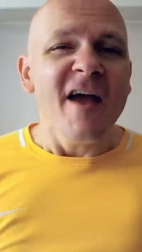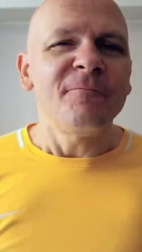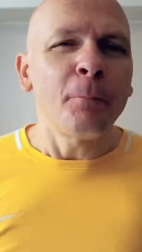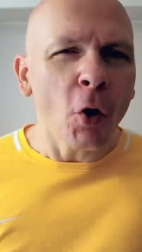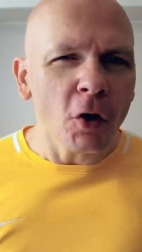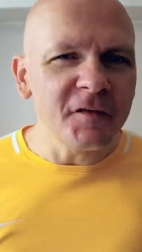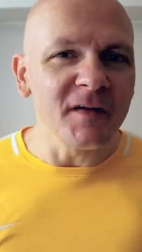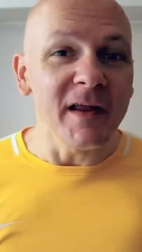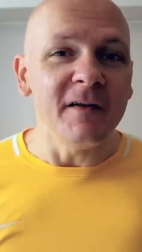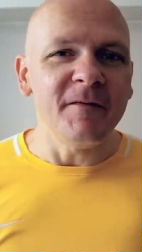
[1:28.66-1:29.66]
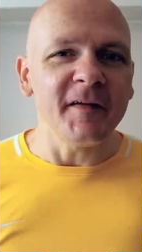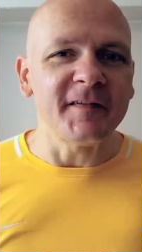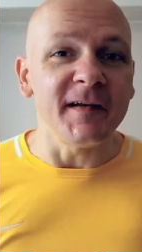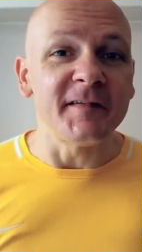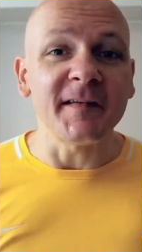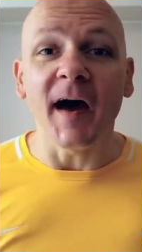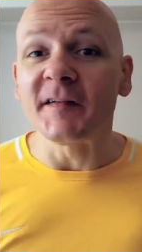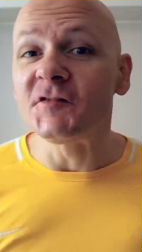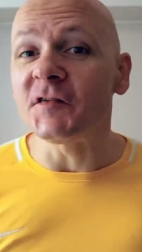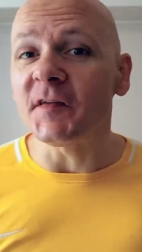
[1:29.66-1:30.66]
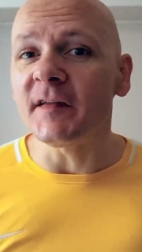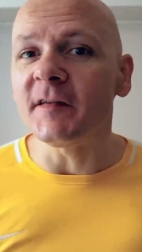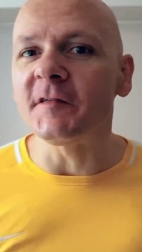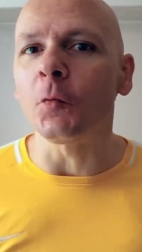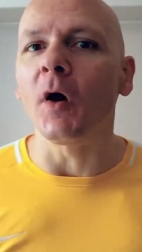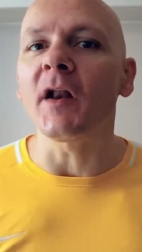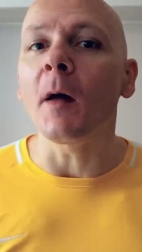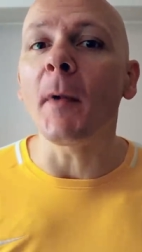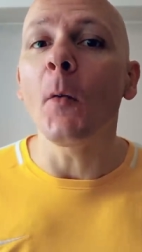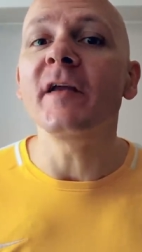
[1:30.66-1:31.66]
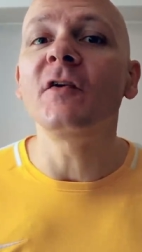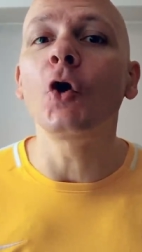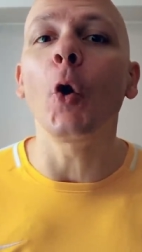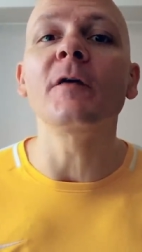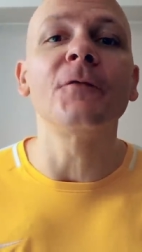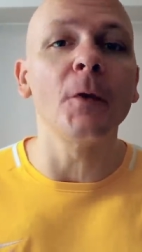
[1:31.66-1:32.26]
I personally invested in stocks just like this one on my way to going